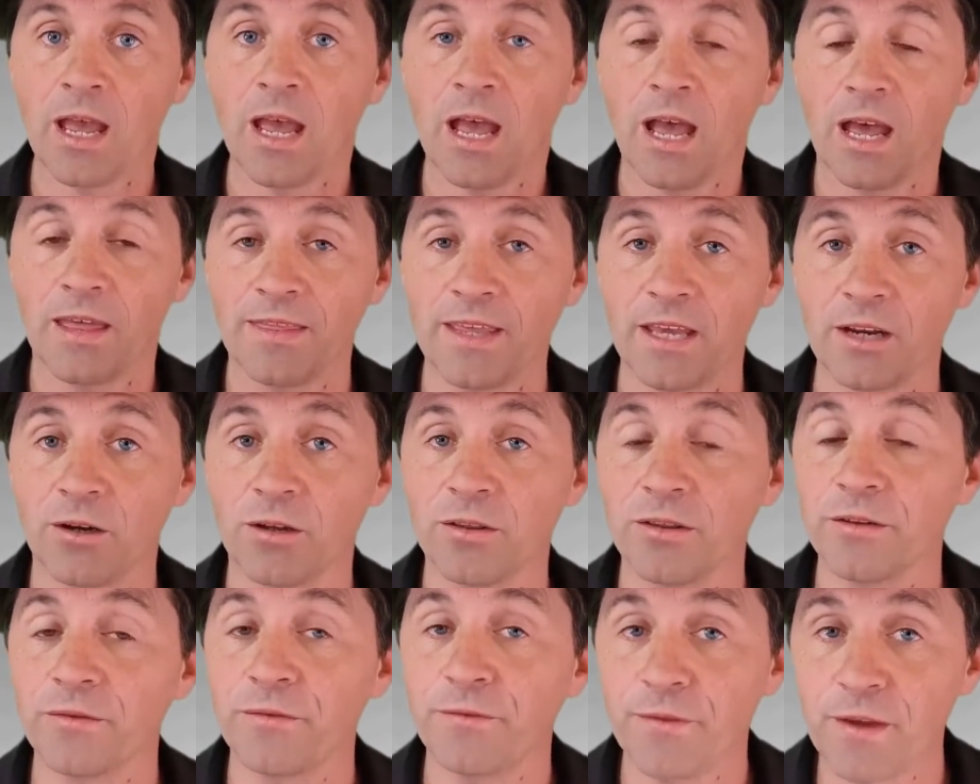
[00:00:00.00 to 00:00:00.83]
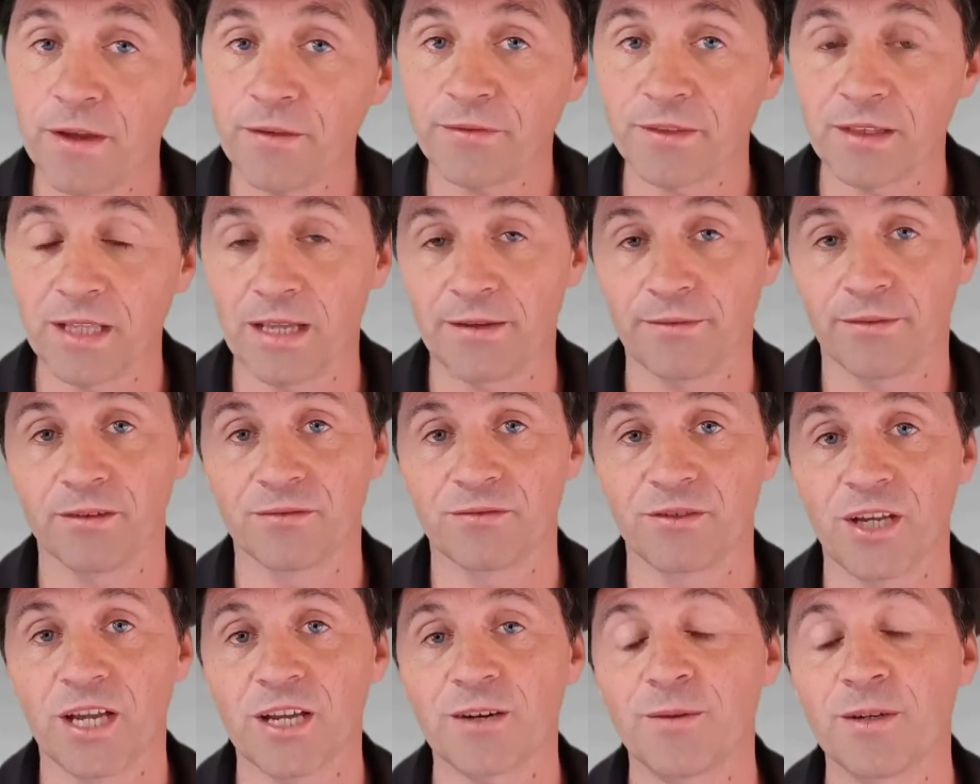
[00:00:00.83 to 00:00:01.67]
And then on the 5th level
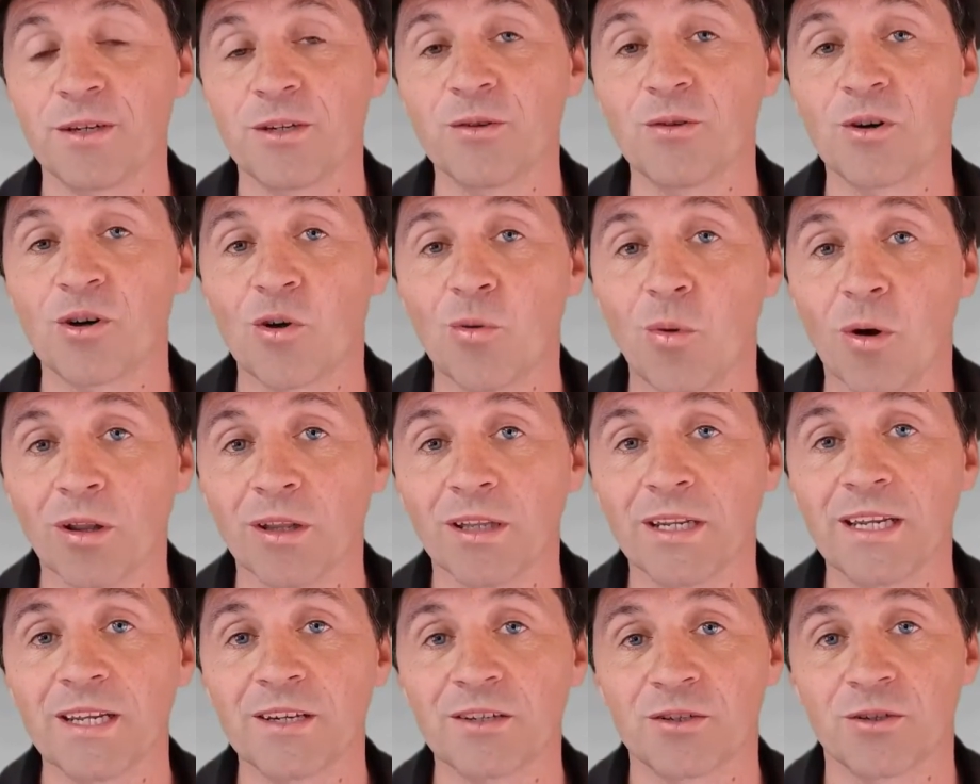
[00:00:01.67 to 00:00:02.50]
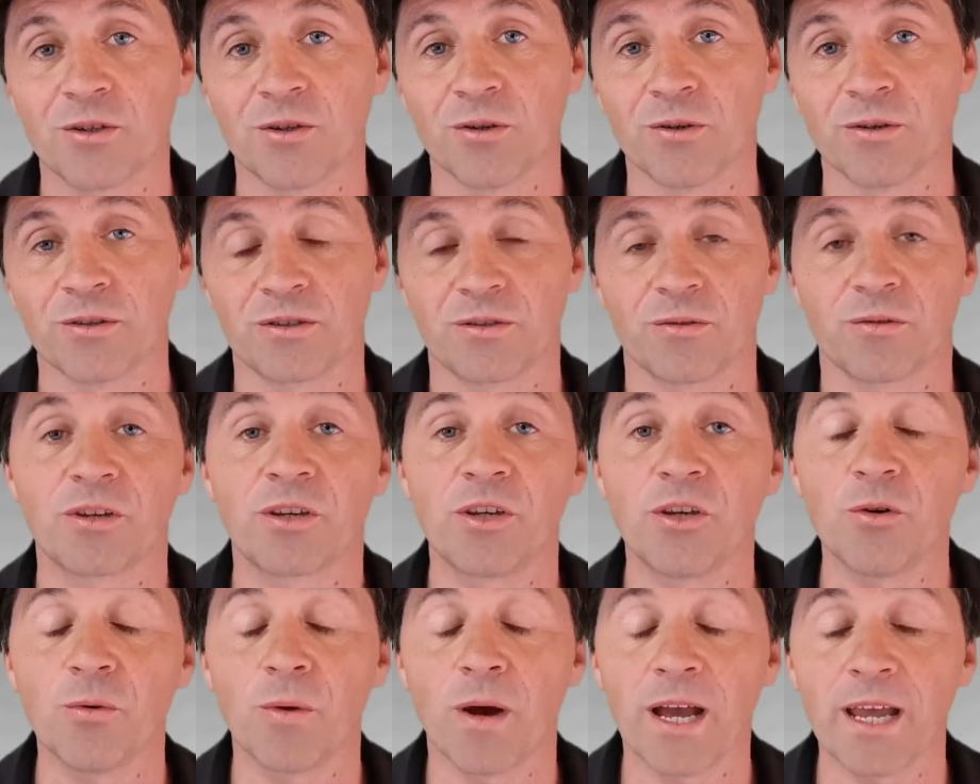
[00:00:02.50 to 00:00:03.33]
of check, we do a quality assurance or a
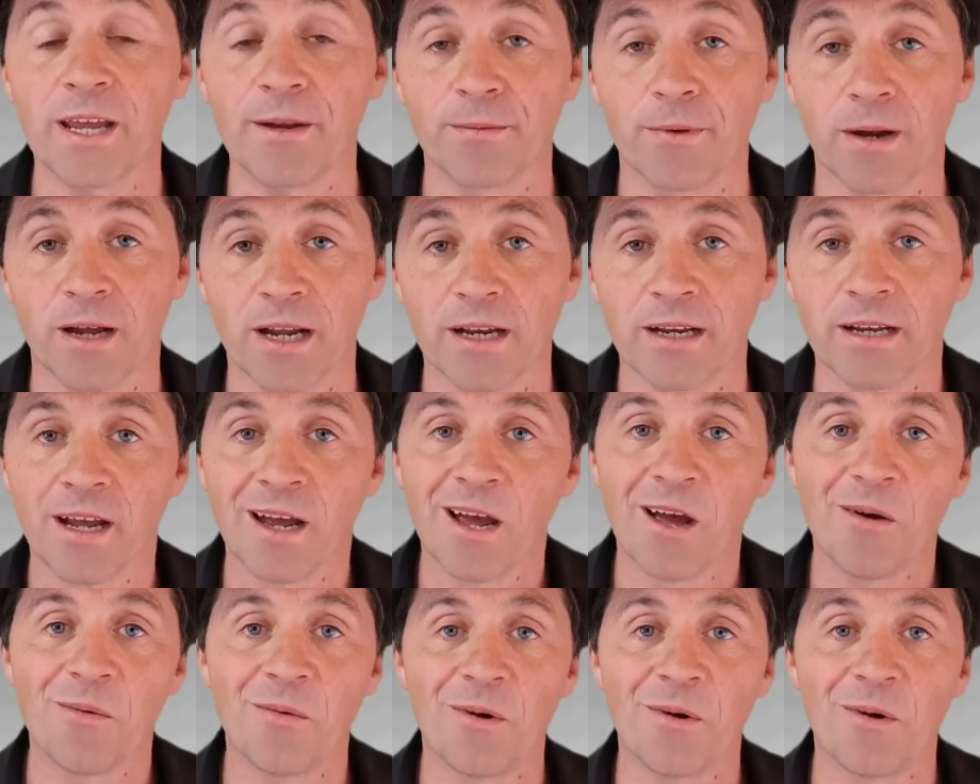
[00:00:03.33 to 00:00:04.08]
QA run.